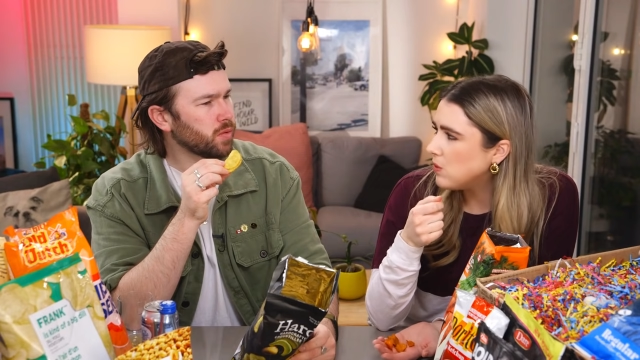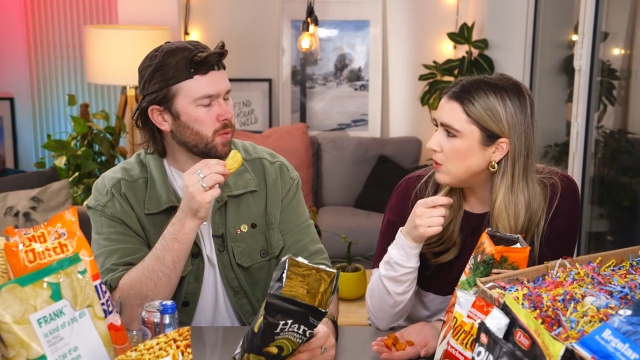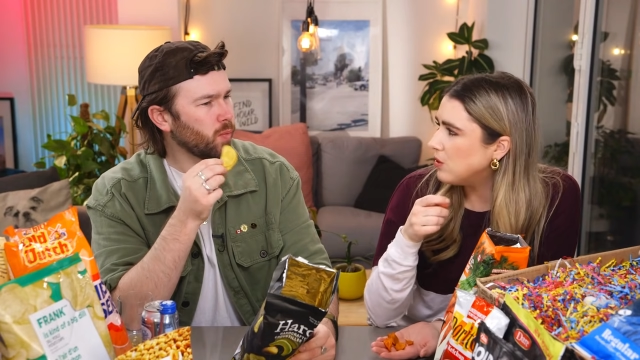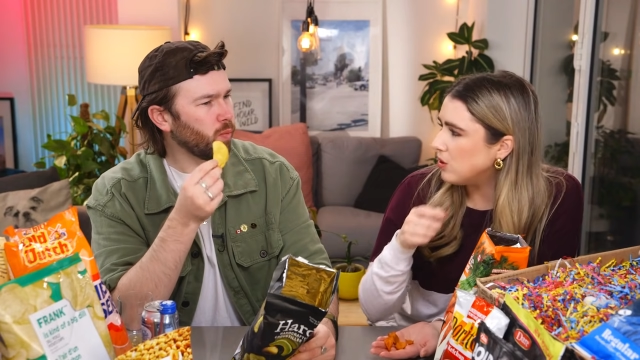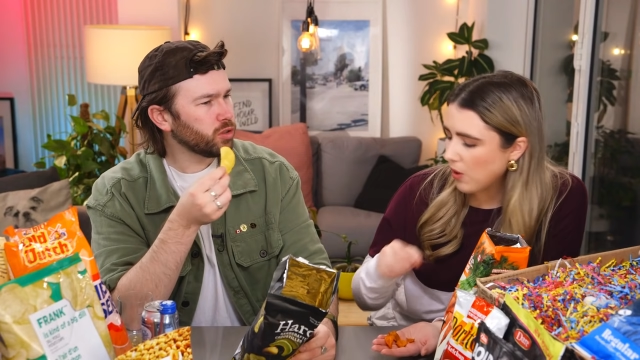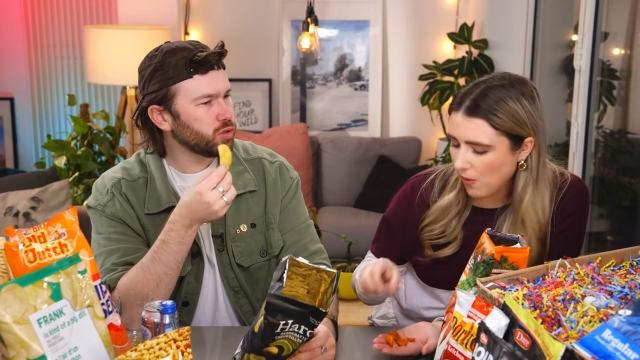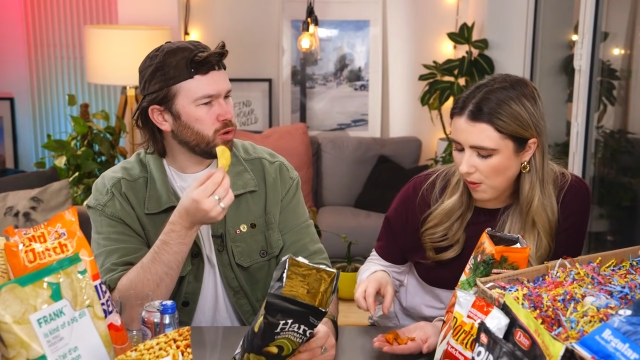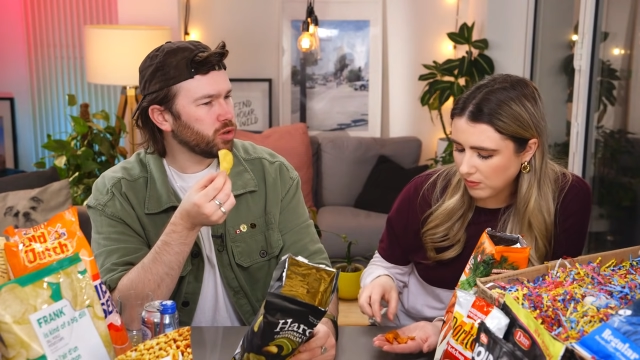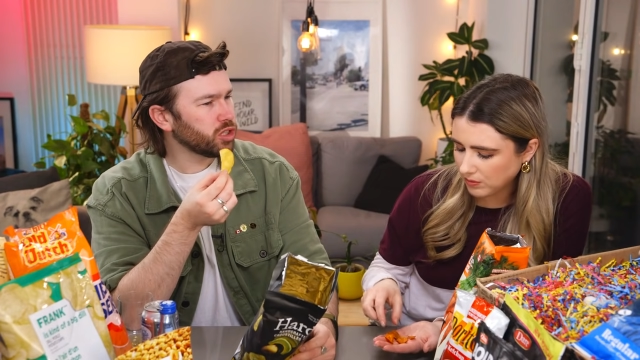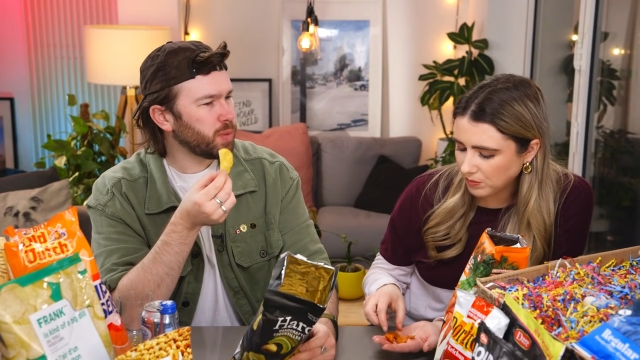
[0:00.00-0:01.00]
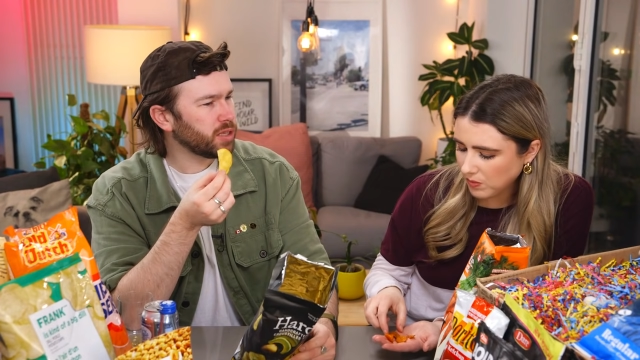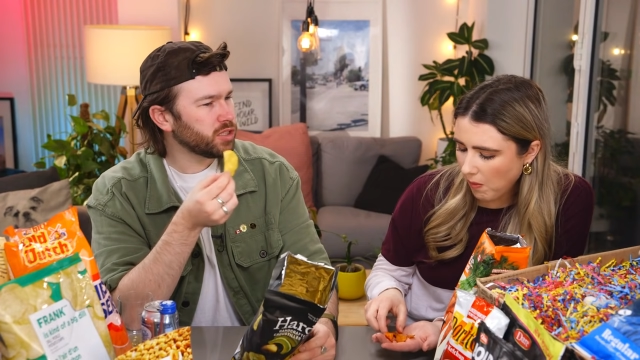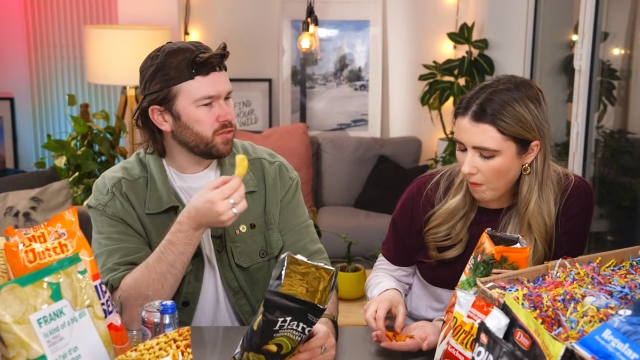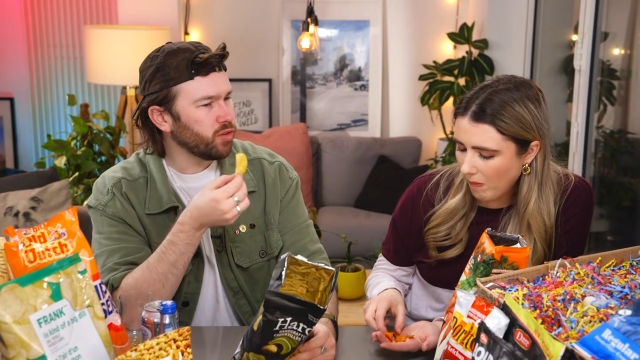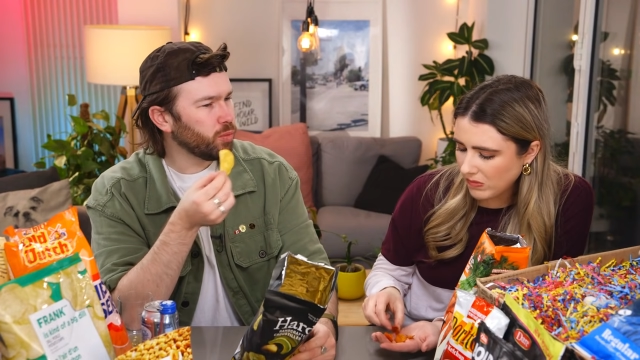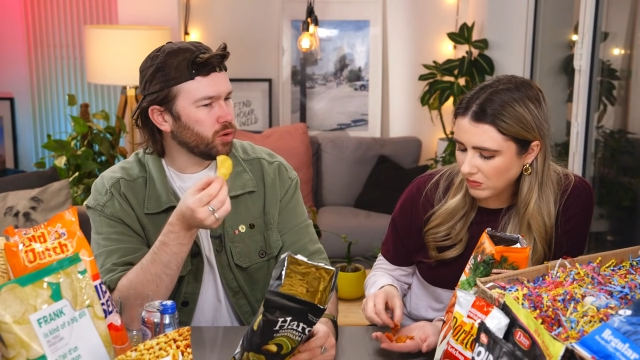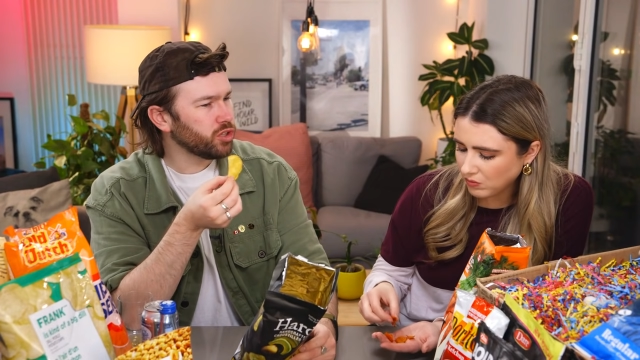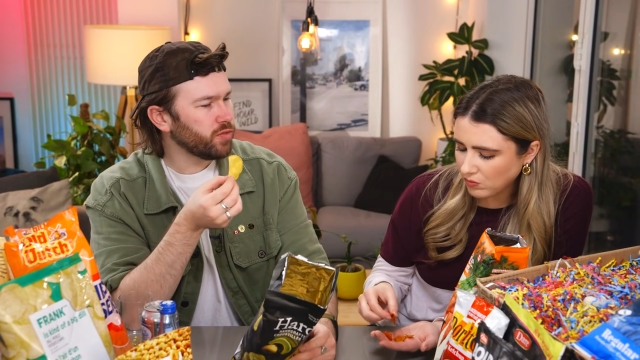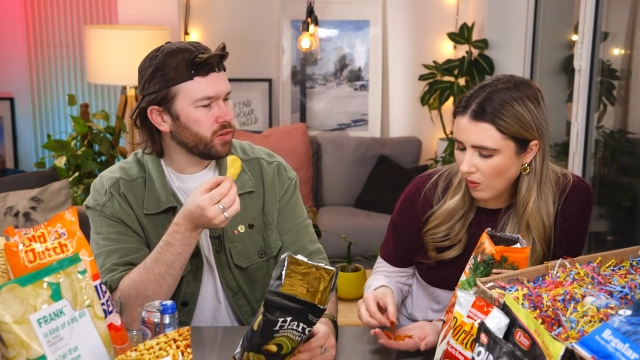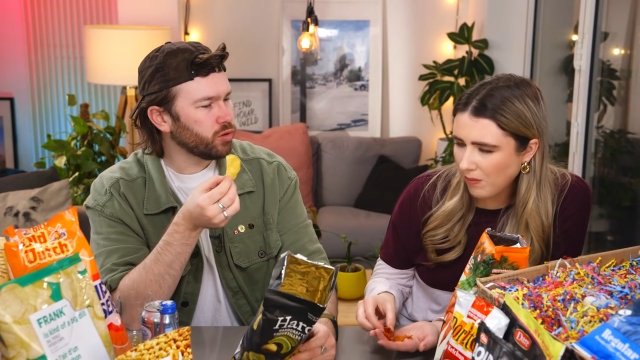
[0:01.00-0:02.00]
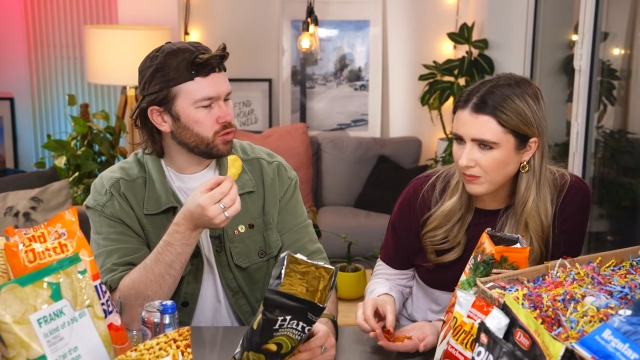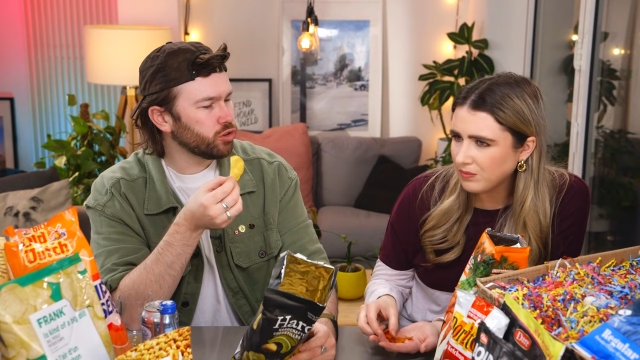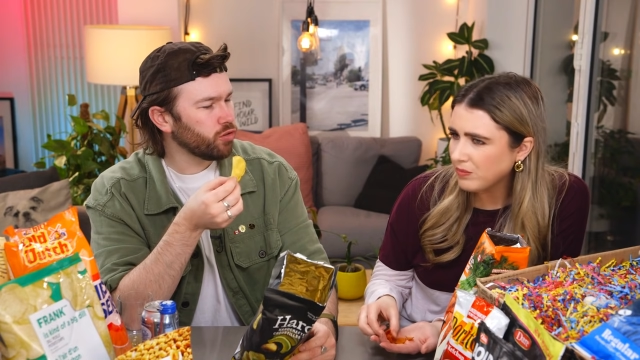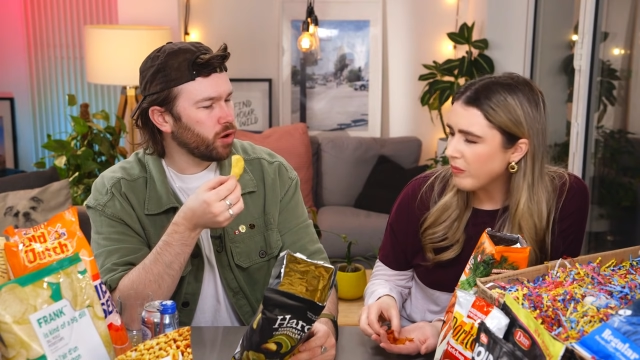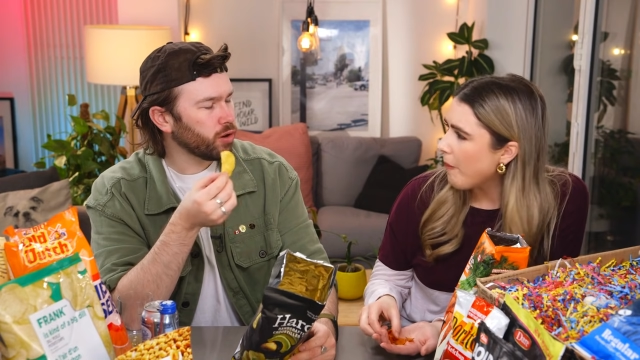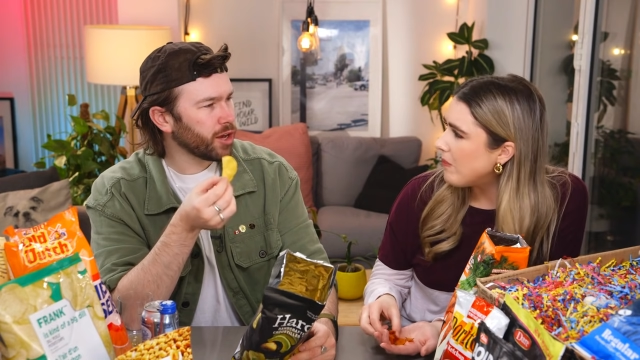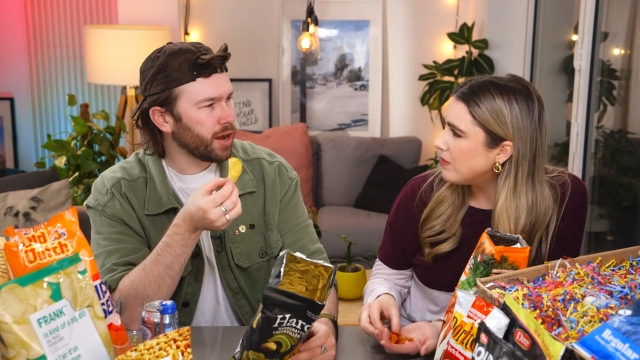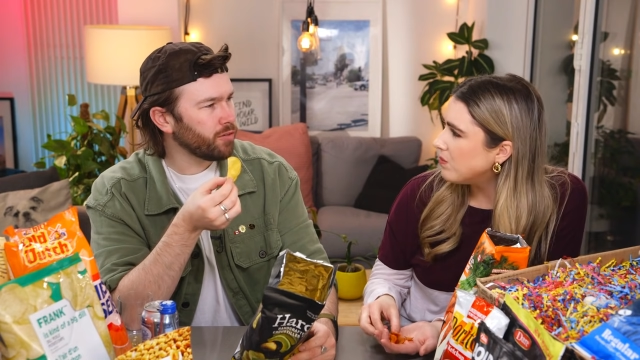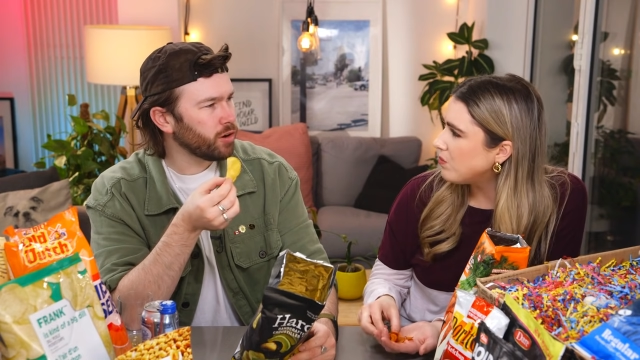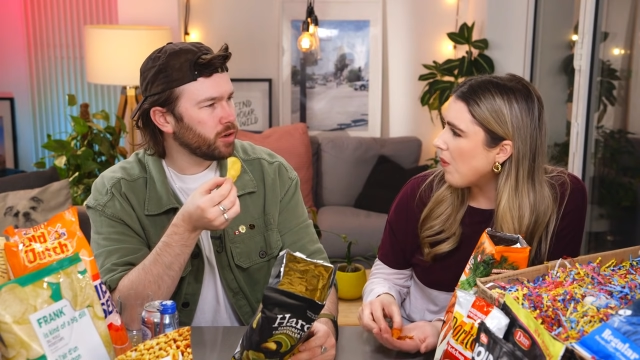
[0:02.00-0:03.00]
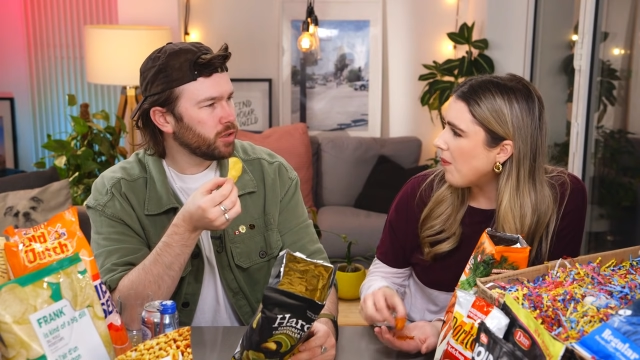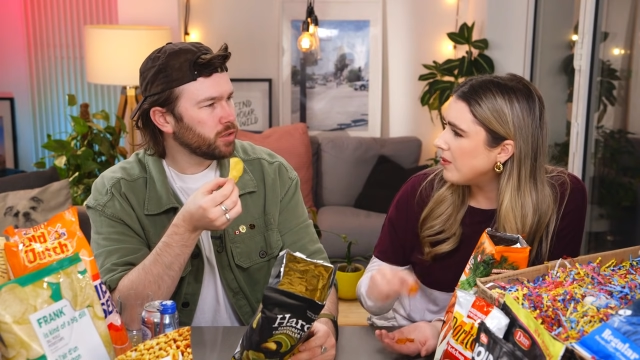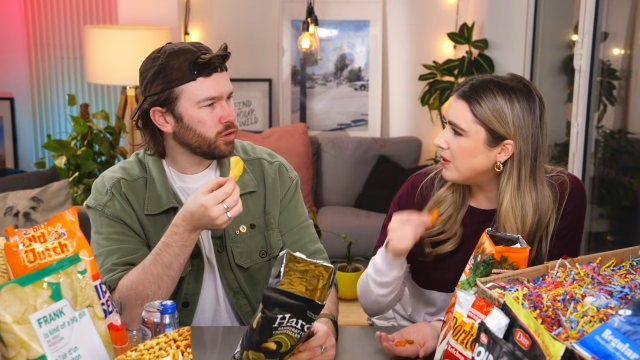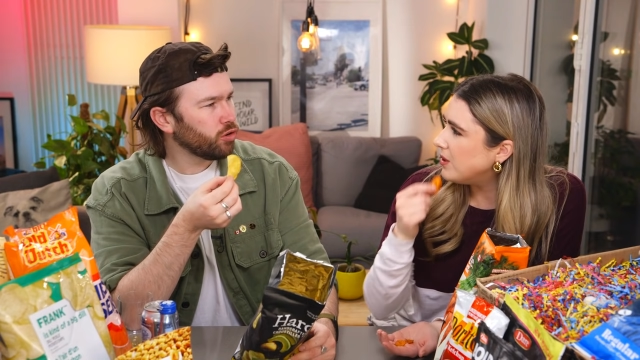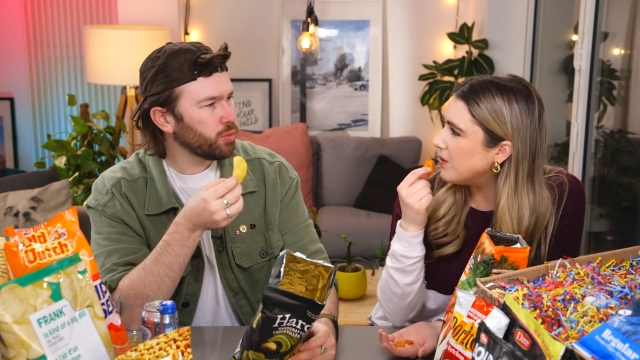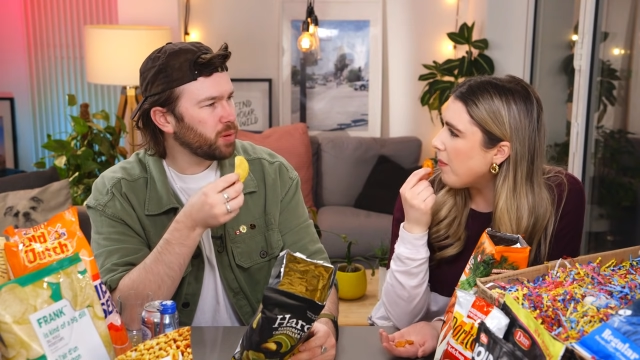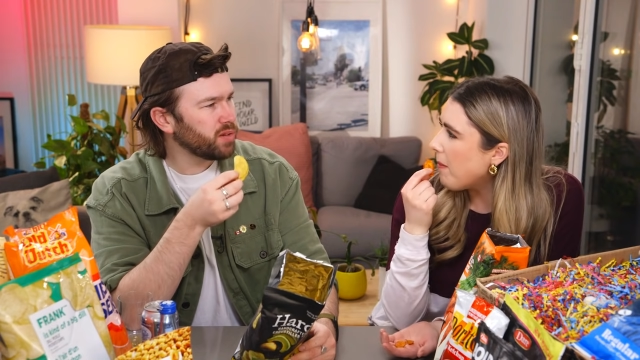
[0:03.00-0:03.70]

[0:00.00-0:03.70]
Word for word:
Speaker 1: What, what's more expensive or more difficult to grow, a carrot or a